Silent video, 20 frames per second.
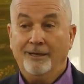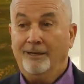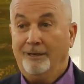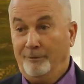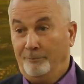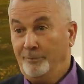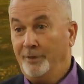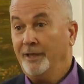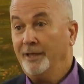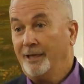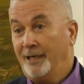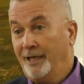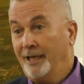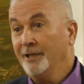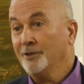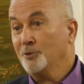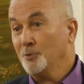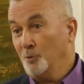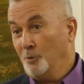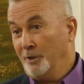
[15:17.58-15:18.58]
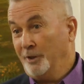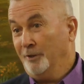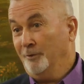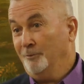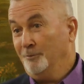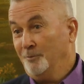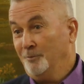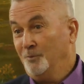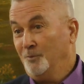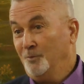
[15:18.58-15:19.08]
A pig can swim.
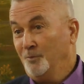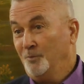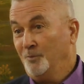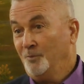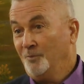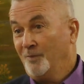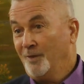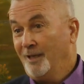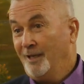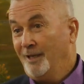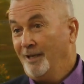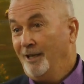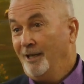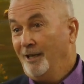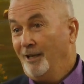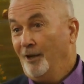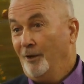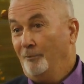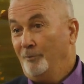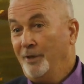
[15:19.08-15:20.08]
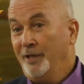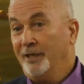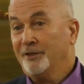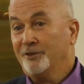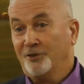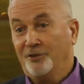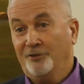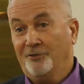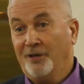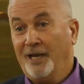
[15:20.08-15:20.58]
A pig
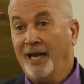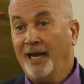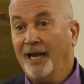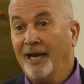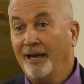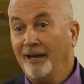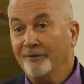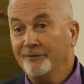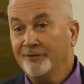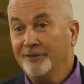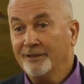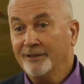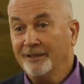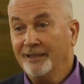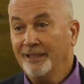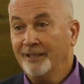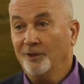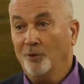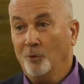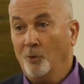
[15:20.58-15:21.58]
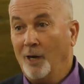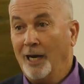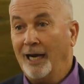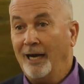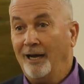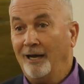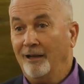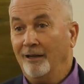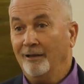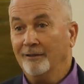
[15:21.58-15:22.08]
survived in the
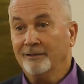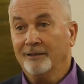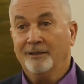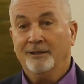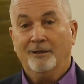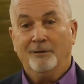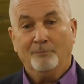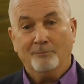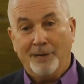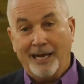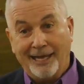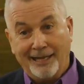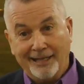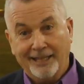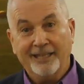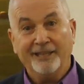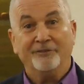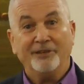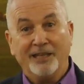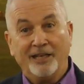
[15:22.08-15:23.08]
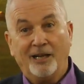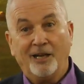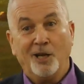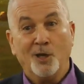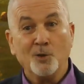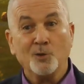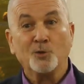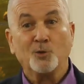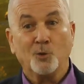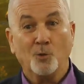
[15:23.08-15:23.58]
wild by living
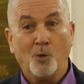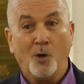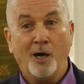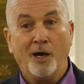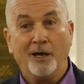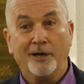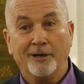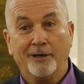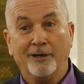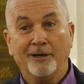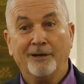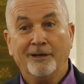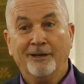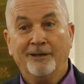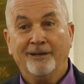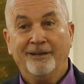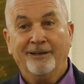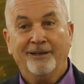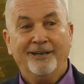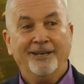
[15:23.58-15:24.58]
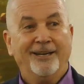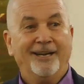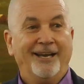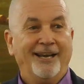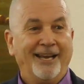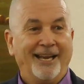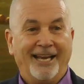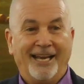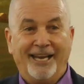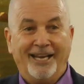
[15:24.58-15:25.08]
close to water
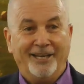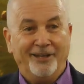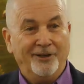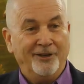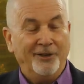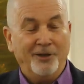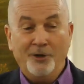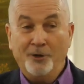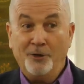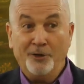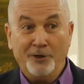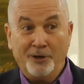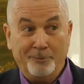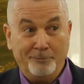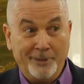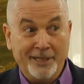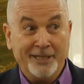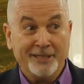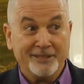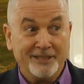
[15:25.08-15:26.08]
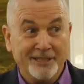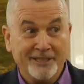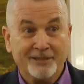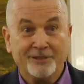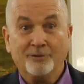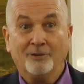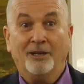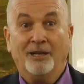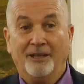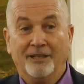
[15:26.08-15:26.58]
and doing their
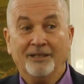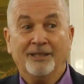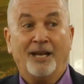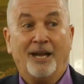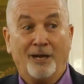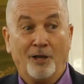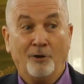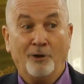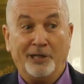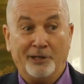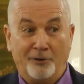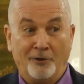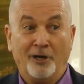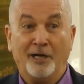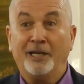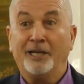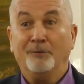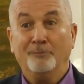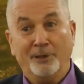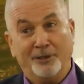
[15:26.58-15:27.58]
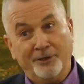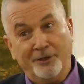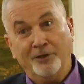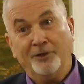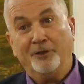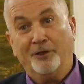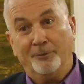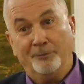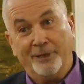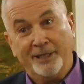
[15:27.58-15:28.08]
business, not only drinking, but
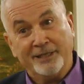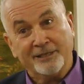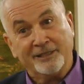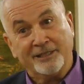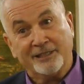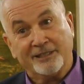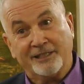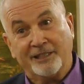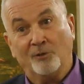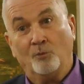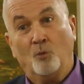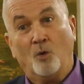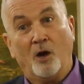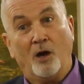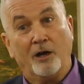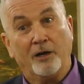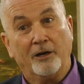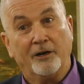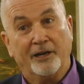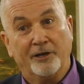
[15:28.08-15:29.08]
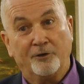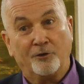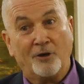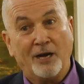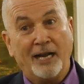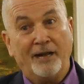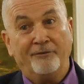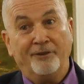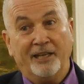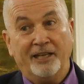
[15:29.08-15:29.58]
doing their business in water and
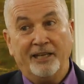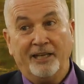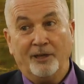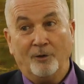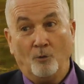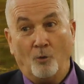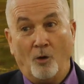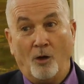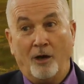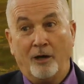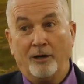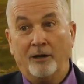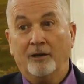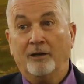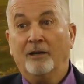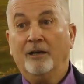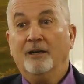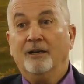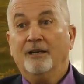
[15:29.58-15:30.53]
traveling in water